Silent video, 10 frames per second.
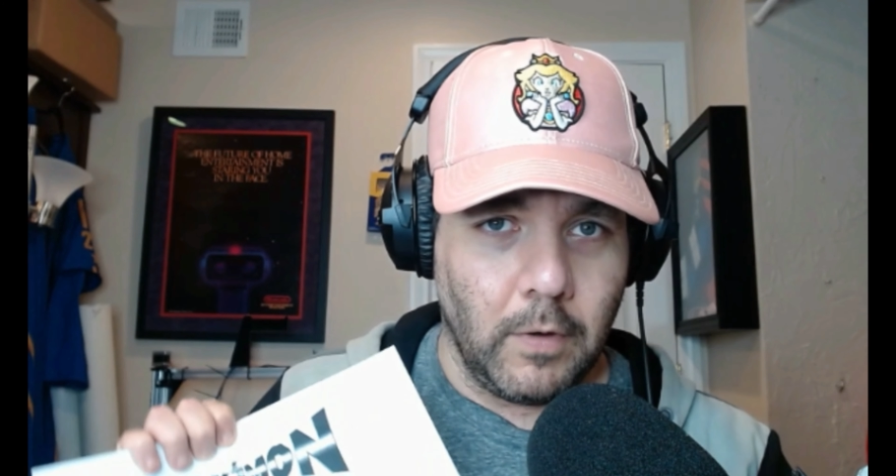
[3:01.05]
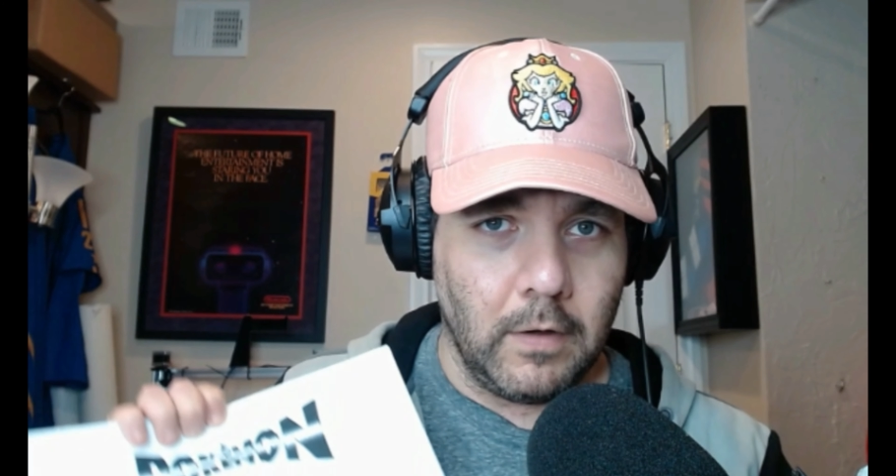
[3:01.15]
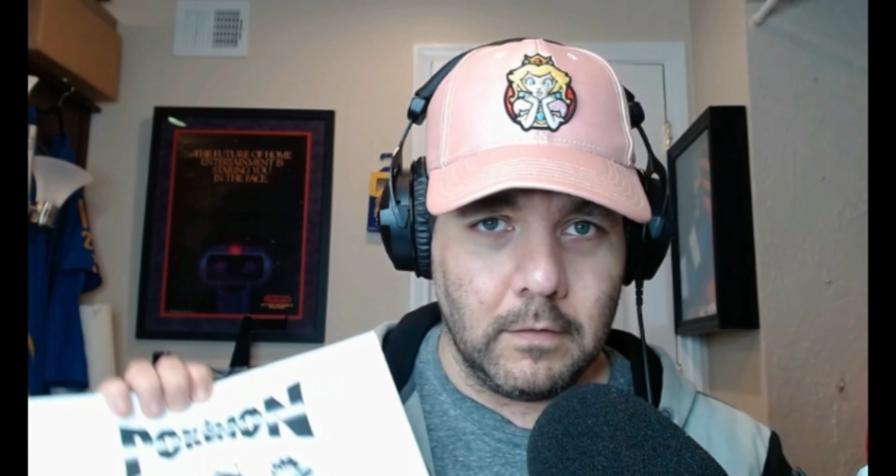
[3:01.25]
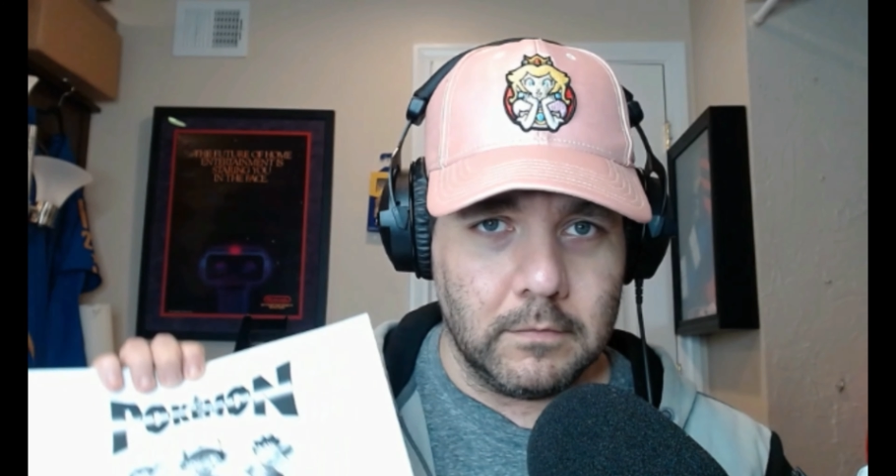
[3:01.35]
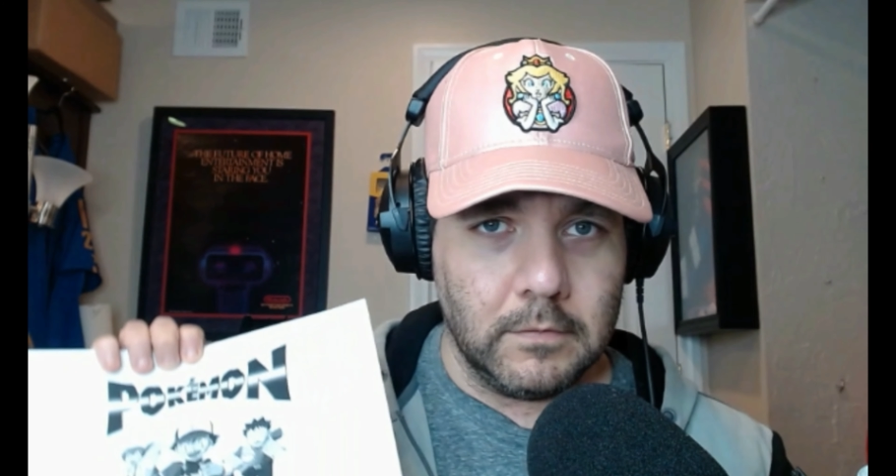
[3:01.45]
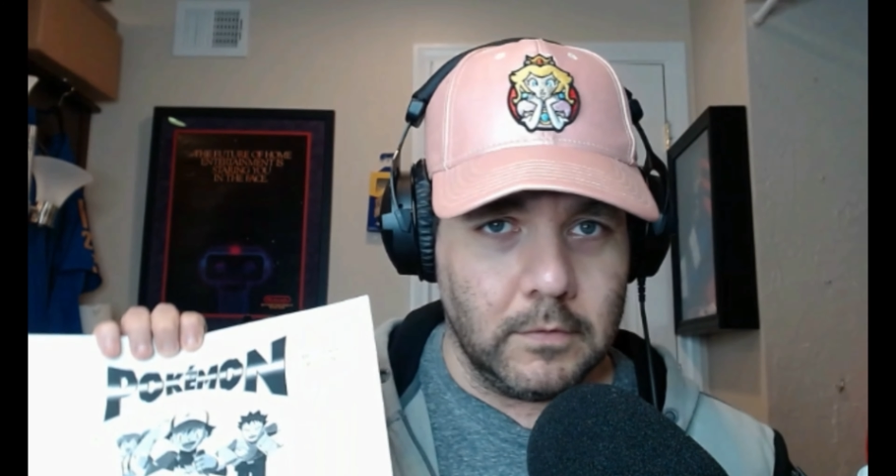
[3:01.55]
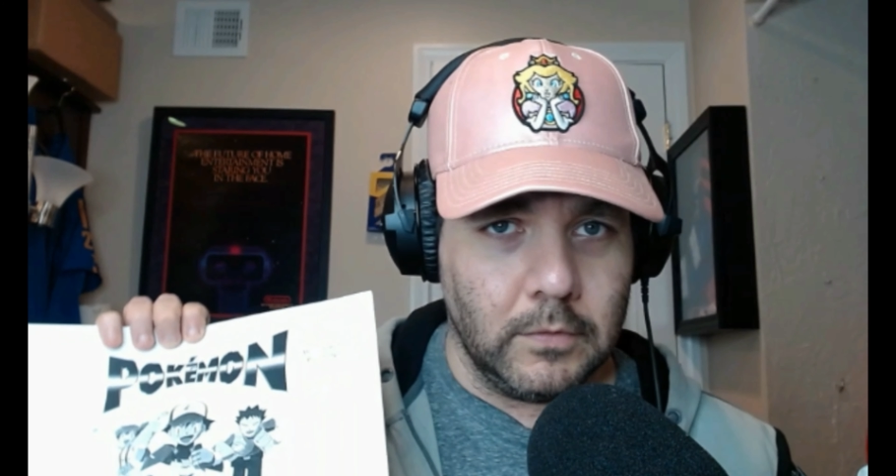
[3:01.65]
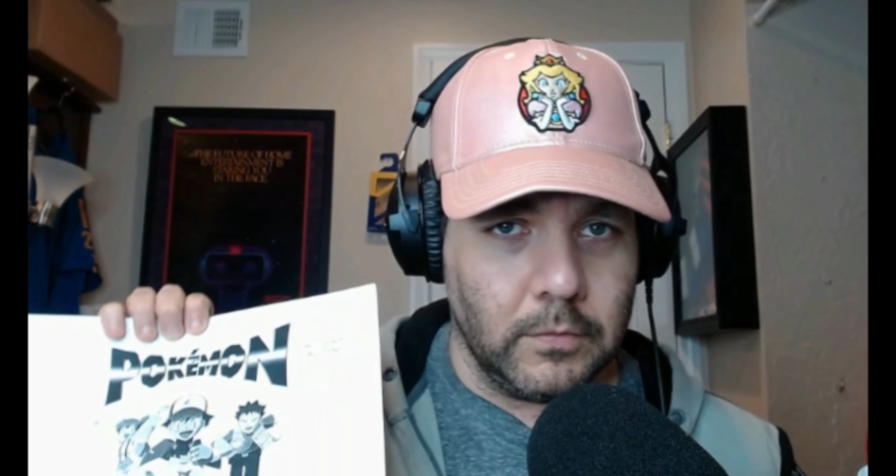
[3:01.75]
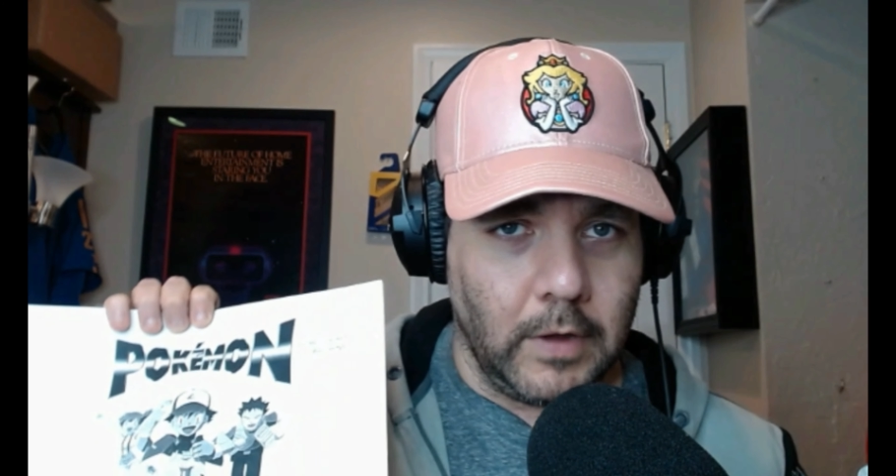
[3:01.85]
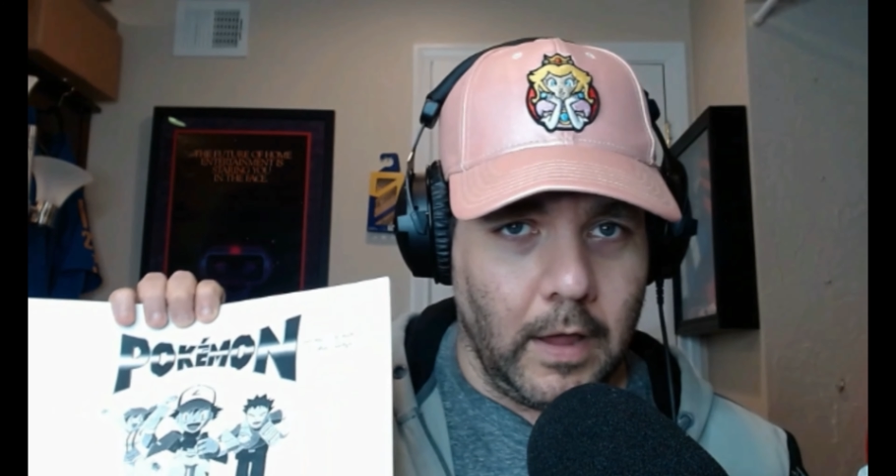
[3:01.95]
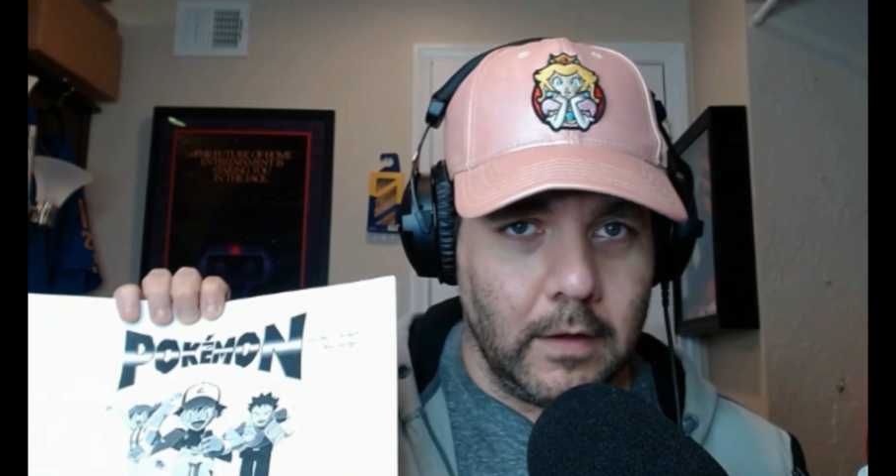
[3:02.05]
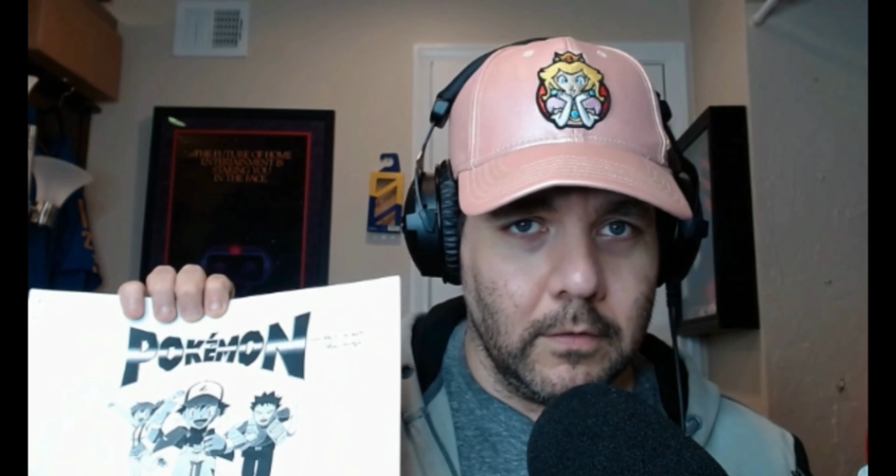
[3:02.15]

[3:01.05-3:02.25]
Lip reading: well, okay,